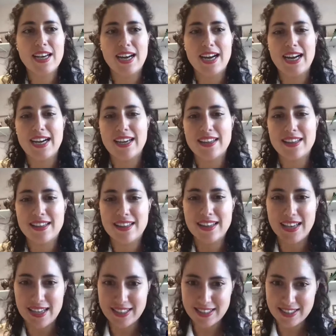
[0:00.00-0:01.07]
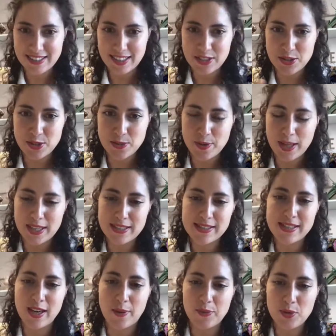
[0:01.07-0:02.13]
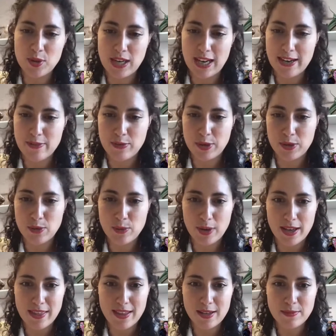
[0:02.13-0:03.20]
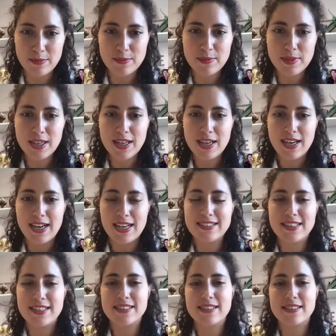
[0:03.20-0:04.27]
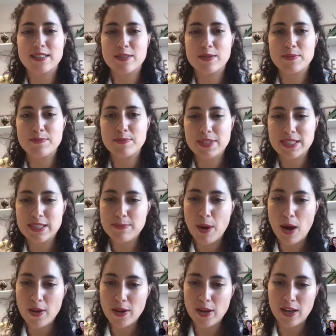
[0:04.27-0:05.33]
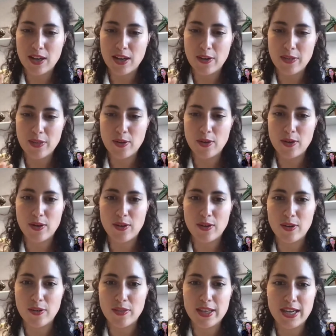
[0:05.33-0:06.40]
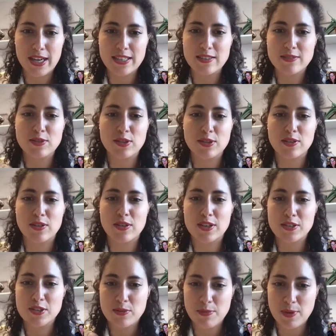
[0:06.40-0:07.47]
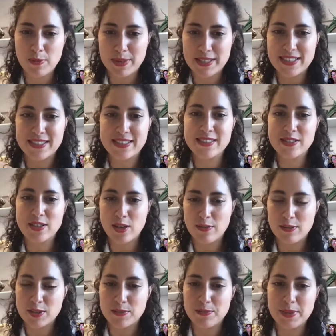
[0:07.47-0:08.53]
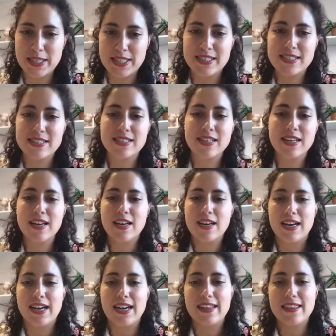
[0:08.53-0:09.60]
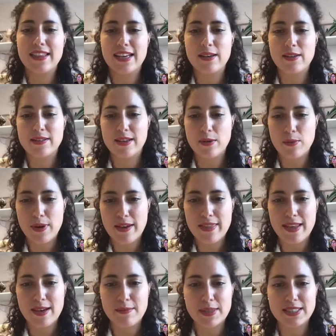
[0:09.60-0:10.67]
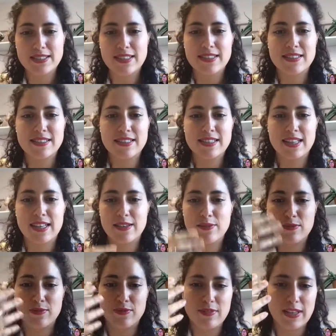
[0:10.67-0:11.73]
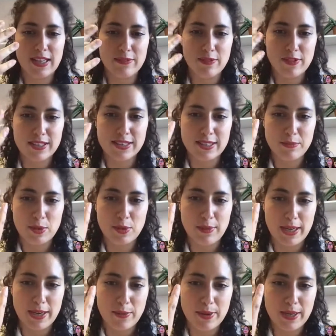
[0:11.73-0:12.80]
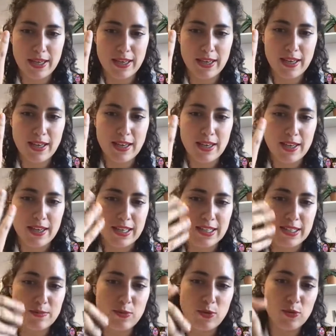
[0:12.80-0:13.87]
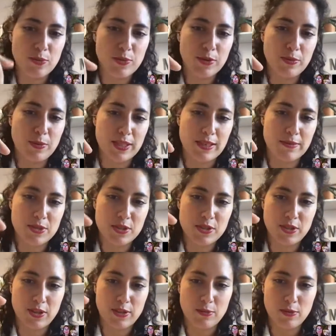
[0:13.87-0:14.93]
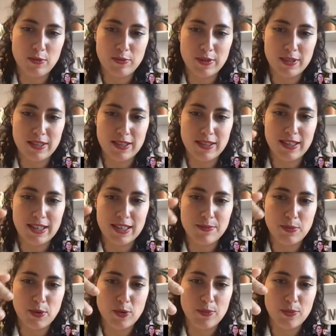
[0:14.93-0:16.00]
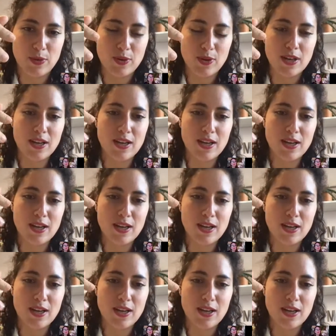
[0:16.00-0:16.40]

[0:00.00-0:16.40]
and the idea that jewels come to life when you wear them, and that there's this sparkle on the eye of the customer when they discover the piece and they wear them and they see like for example my ring, it's blue, but when I'm just gonna move it, it gets purple.